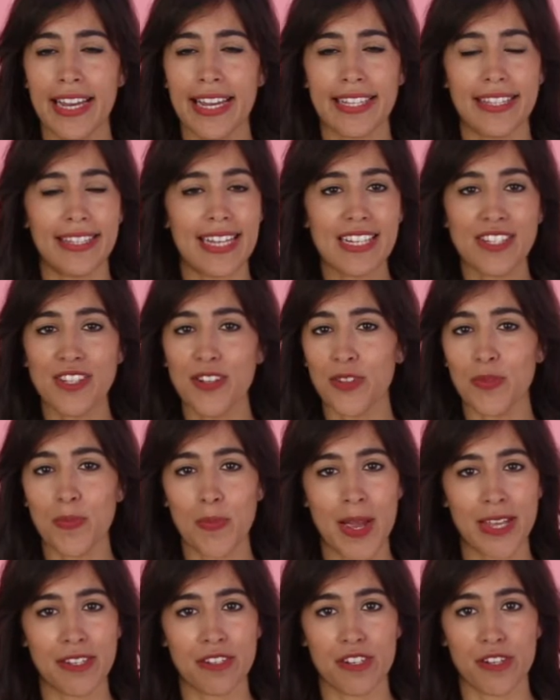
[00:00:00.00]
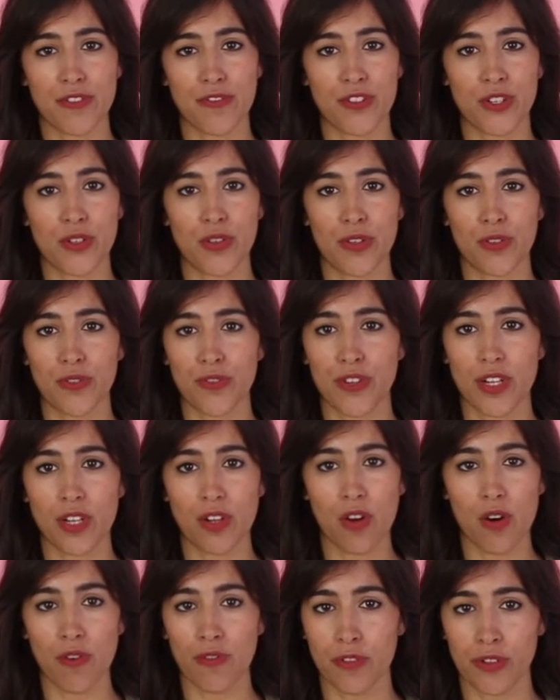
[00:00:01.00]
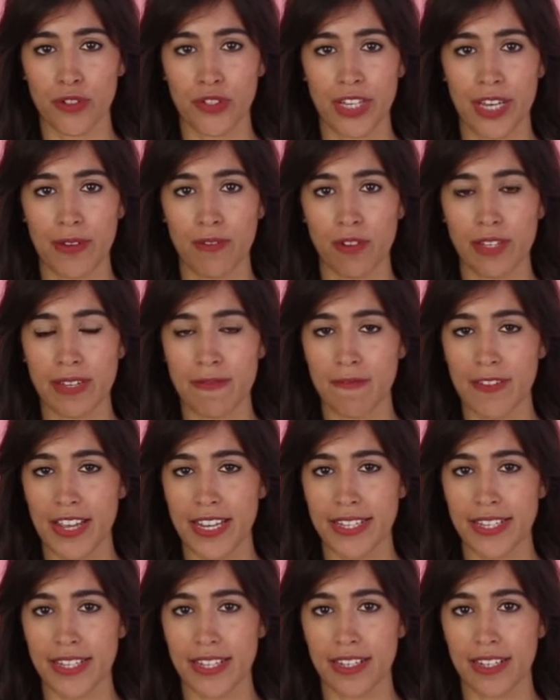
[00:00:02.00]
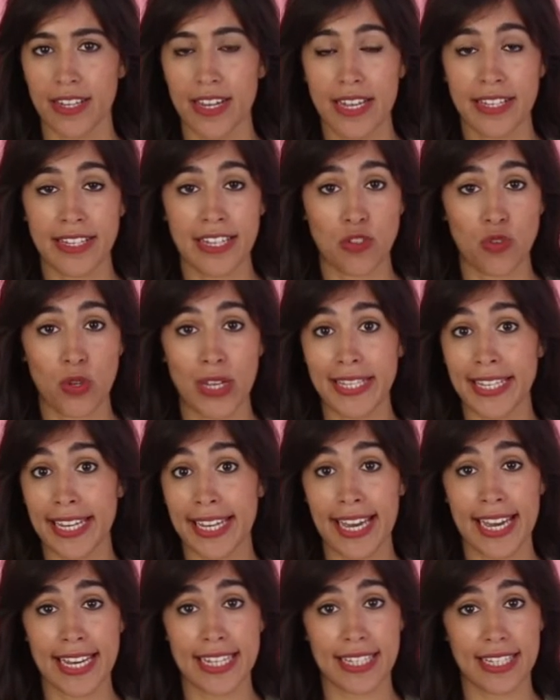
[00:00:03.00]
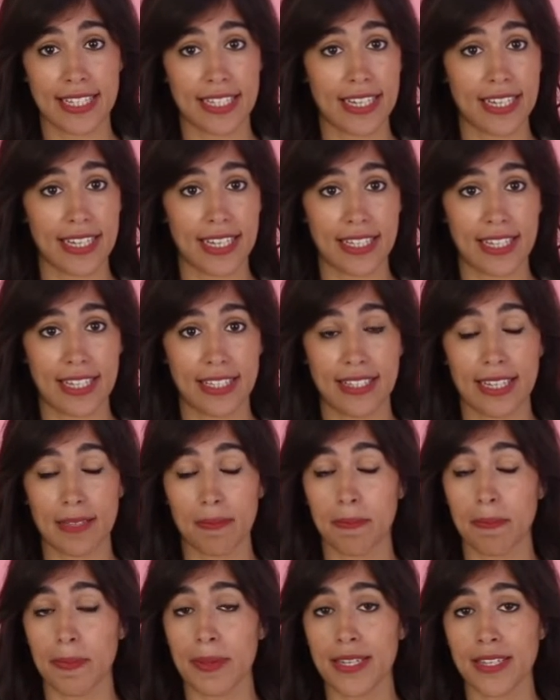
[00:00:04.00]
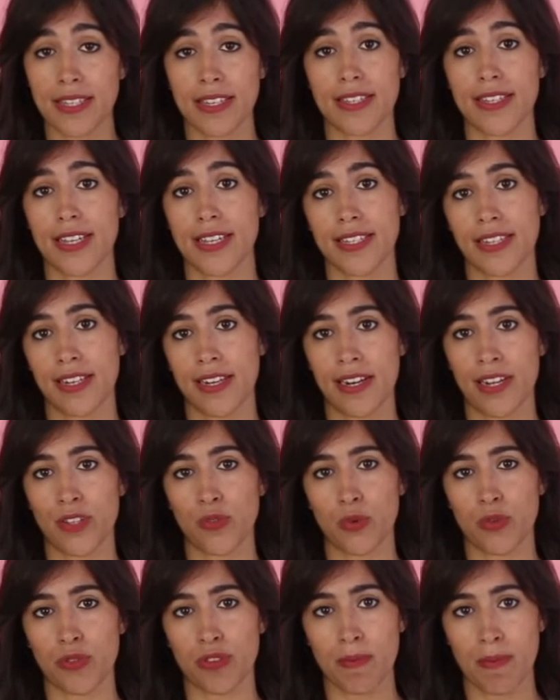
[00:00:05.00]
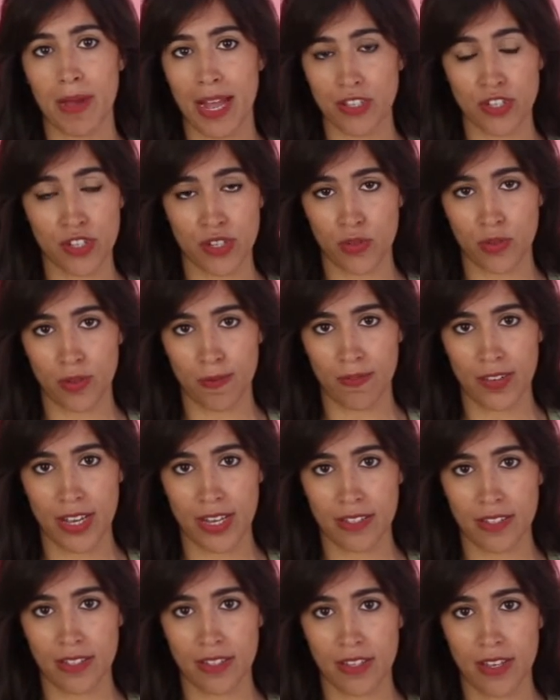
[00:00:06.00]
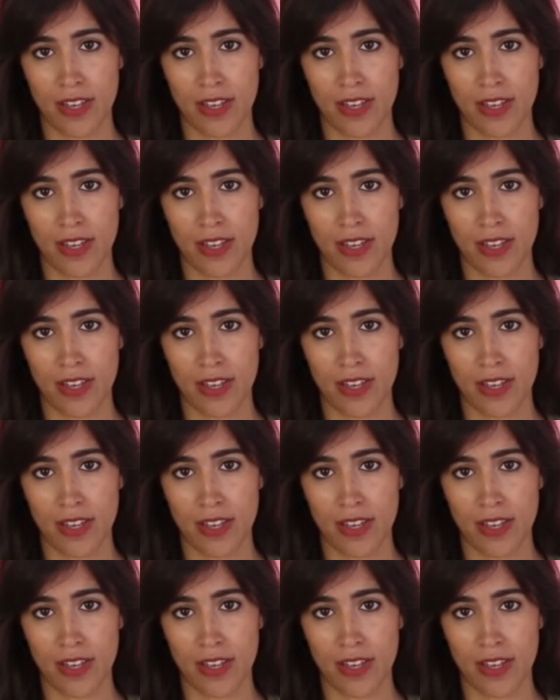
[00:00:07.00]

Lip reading: It does not matter if you don't feel comfortable investing the 20k ticket that business angel network demands you to invest.